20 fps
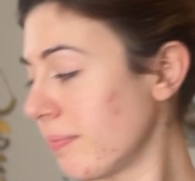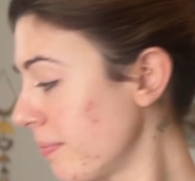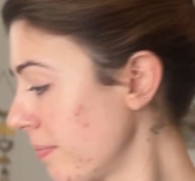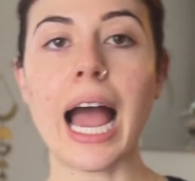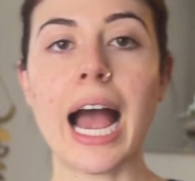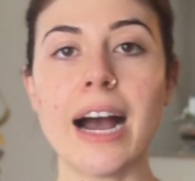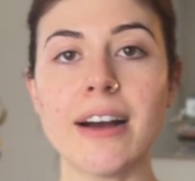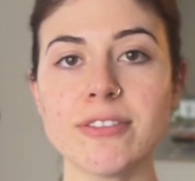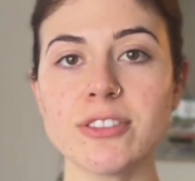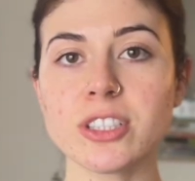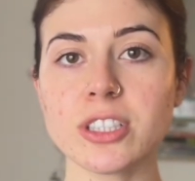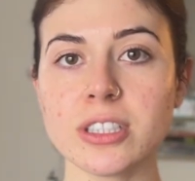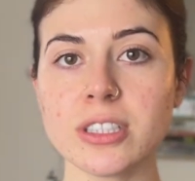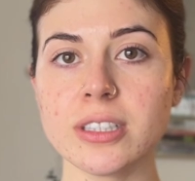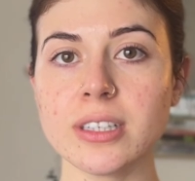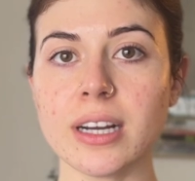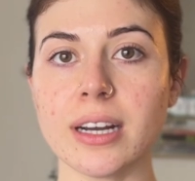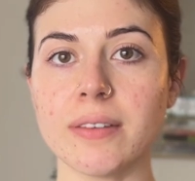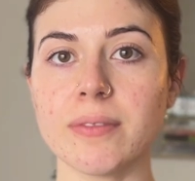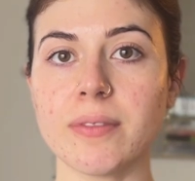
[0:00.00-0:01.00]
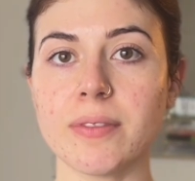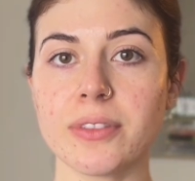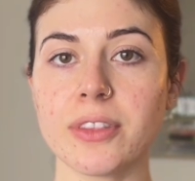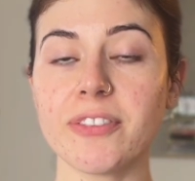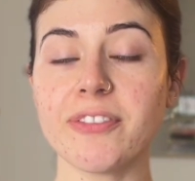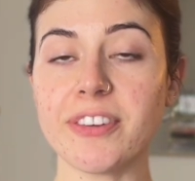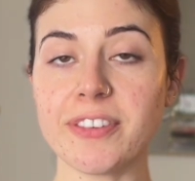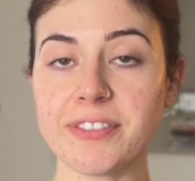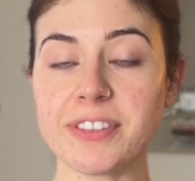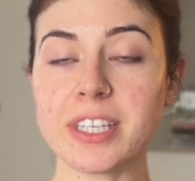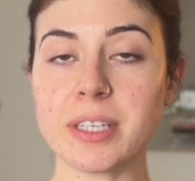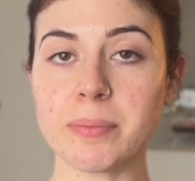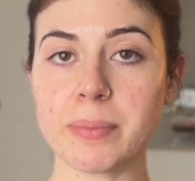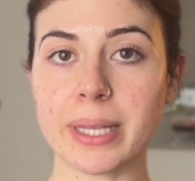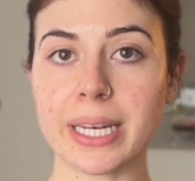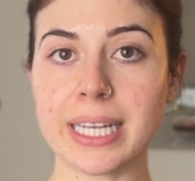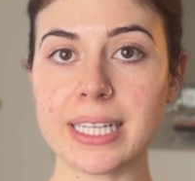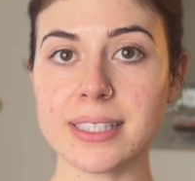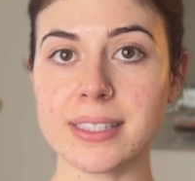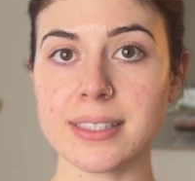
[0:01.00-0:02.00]
After the 15
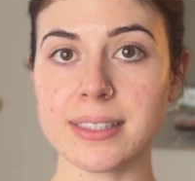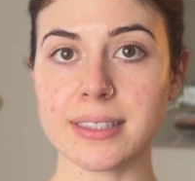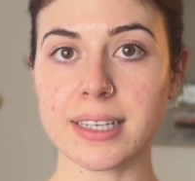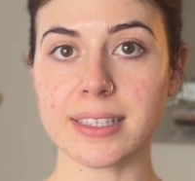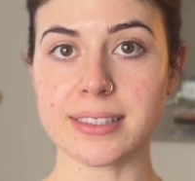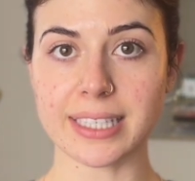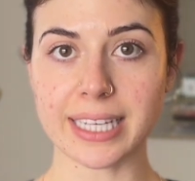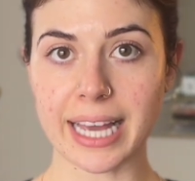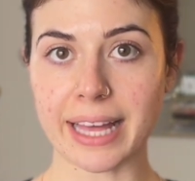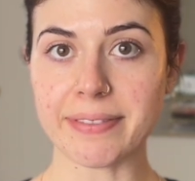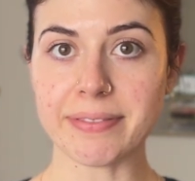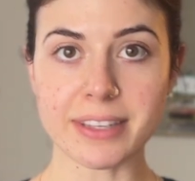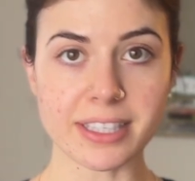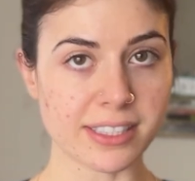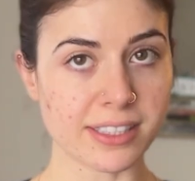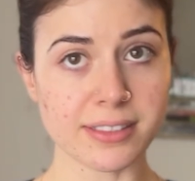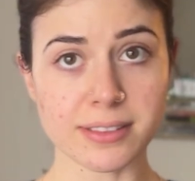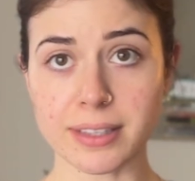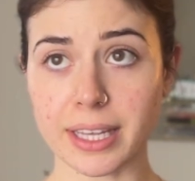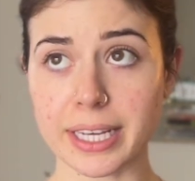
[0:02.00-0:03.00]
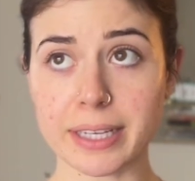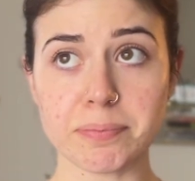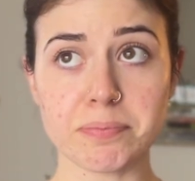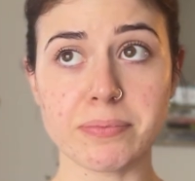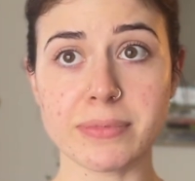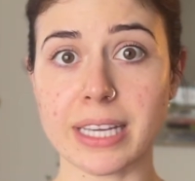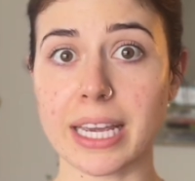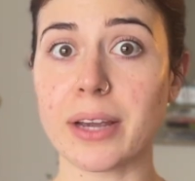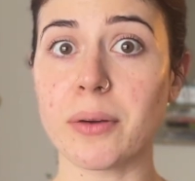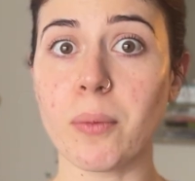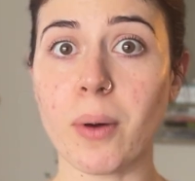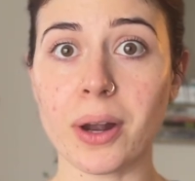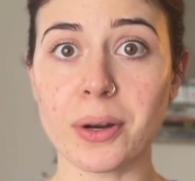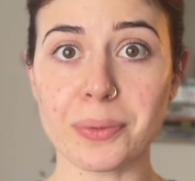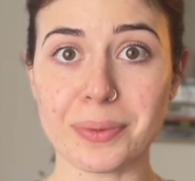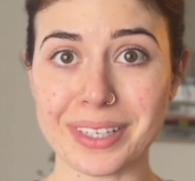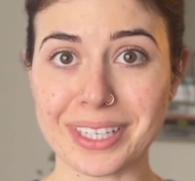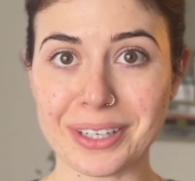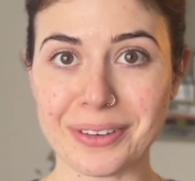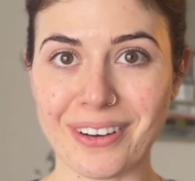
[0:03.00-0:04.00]
minutes, because again, this is day 1,
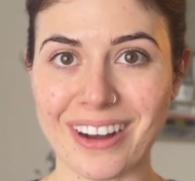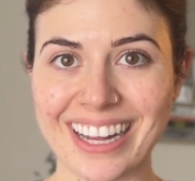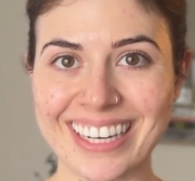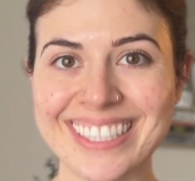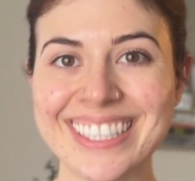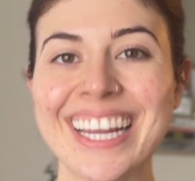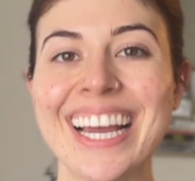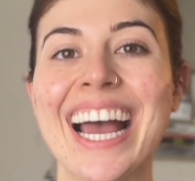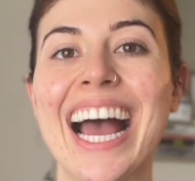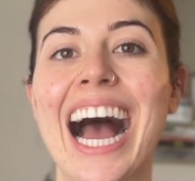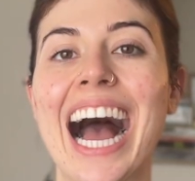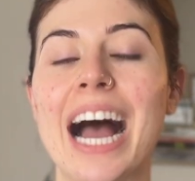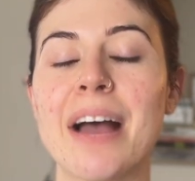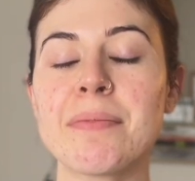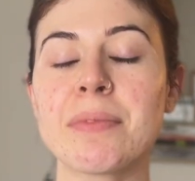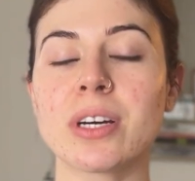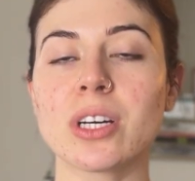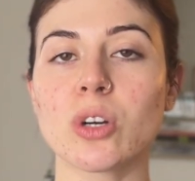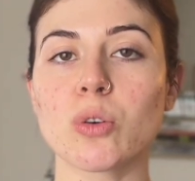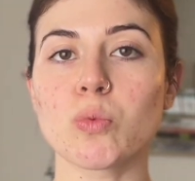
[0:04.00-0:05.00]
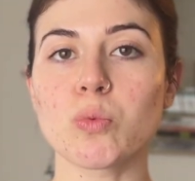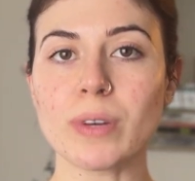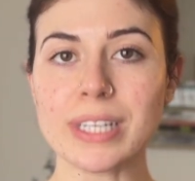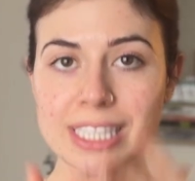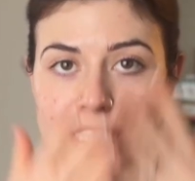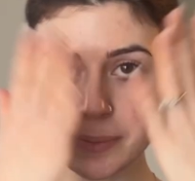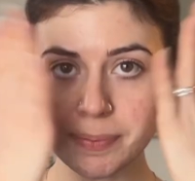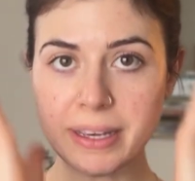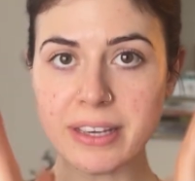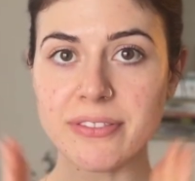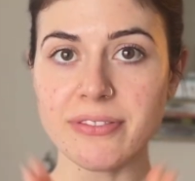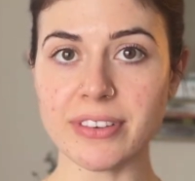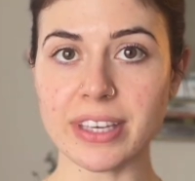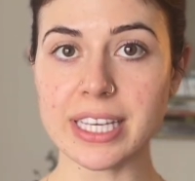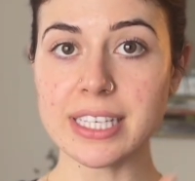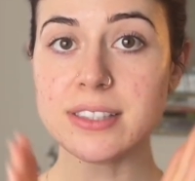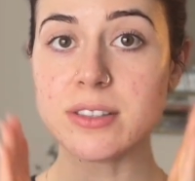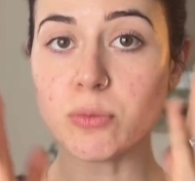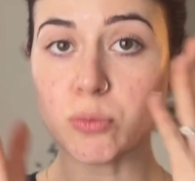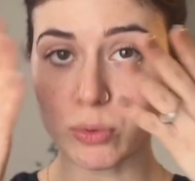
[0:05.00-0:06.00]
week 1, I'm gonna rinse my
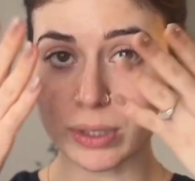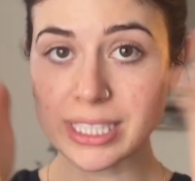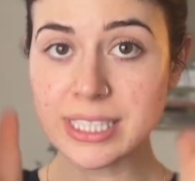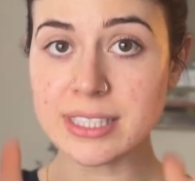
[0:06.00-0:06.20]
face, rinse